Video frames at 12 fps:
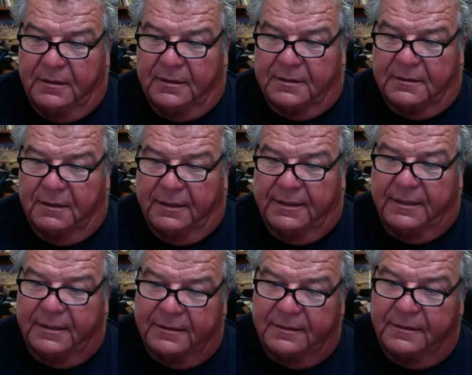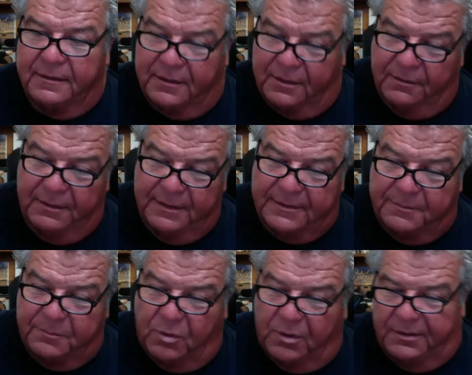so I think the current is
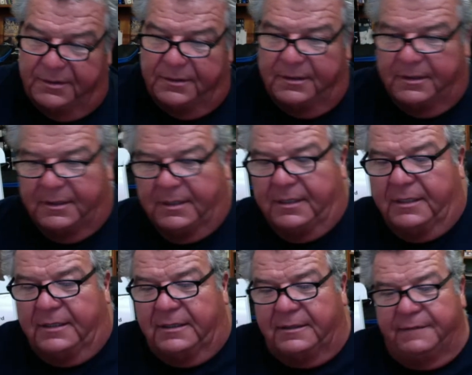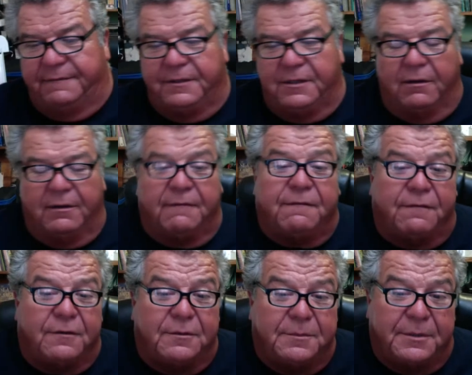important. If you go on a
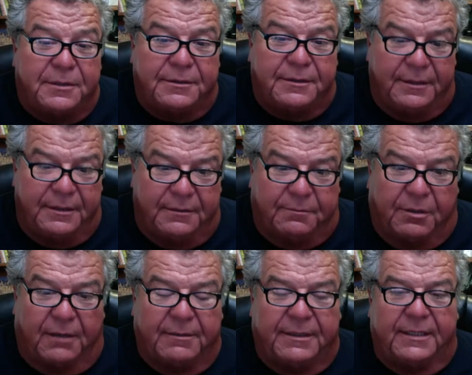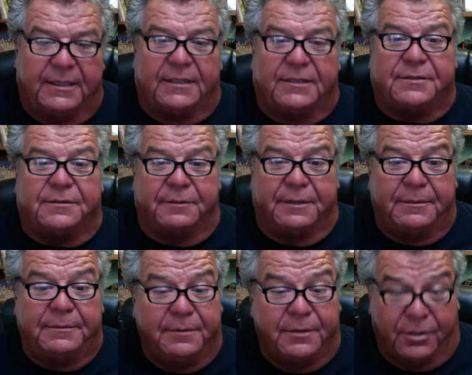full moon, you'll probably get
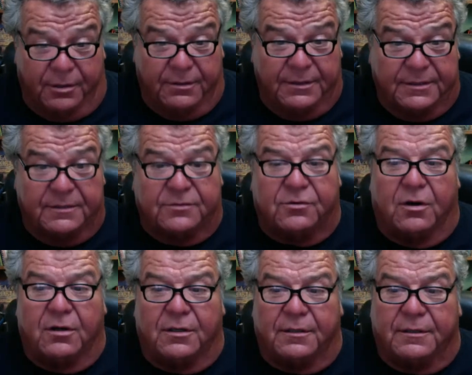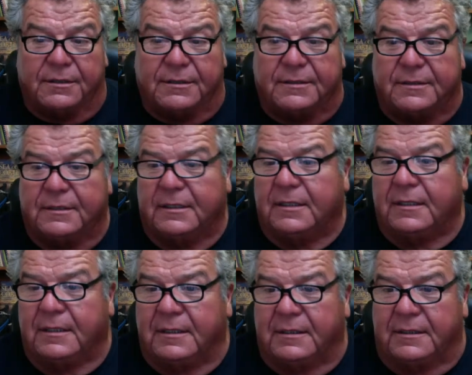extreme currents, strong currents.
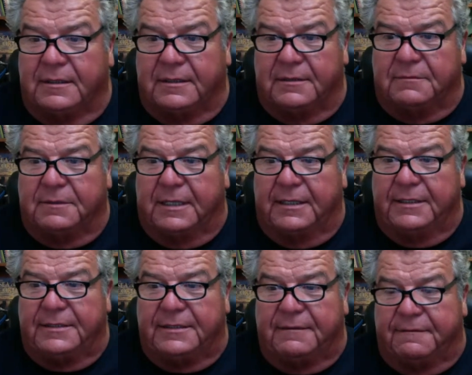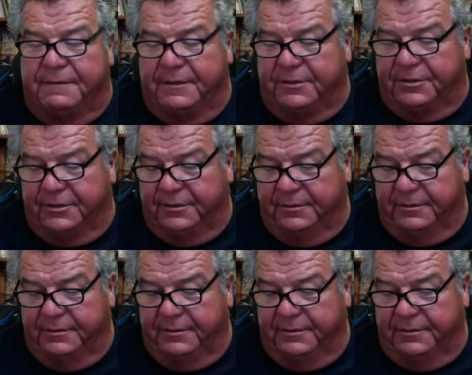When I used to fish